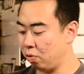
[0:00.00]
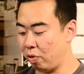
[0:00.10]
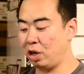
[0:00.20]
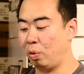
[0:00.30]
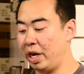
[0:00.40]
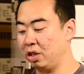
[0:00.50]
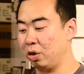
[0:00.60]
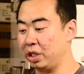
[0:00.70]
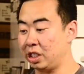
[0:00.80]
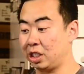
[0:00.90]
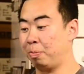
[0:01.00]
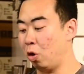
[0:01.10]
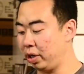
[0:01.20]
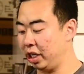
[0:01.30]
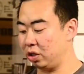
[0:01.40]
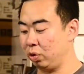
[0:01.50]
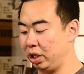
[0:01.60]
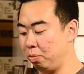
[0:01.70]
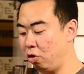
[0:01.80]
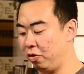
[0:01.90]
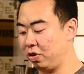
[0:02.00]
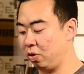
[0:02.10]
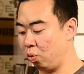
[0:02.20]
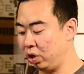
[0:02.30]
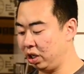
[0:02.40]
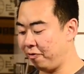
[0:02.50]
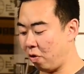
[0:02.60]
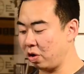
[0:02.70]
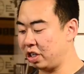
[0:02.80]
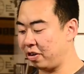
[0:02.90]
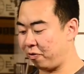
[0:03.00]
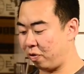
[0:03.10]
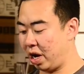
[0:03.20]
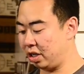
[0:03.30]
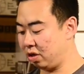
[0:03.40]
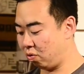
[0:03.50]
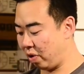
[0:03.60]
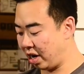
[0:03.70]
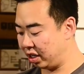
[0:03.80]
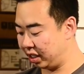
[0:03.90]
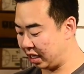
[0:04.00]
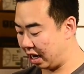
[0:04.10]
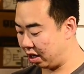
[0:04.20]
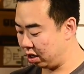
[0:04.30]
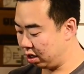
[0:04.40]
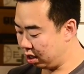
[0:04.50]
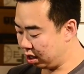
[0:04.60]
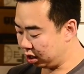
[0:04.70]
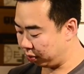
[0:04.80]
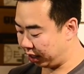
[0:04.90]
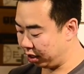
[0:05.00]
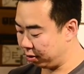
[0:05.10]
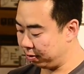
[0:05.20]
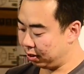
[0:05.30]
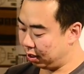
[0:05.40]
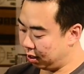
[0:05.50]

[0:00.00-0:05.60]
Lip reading: Right away, you'll notice the spoke is really moved really far out to the front, right on this end. So here,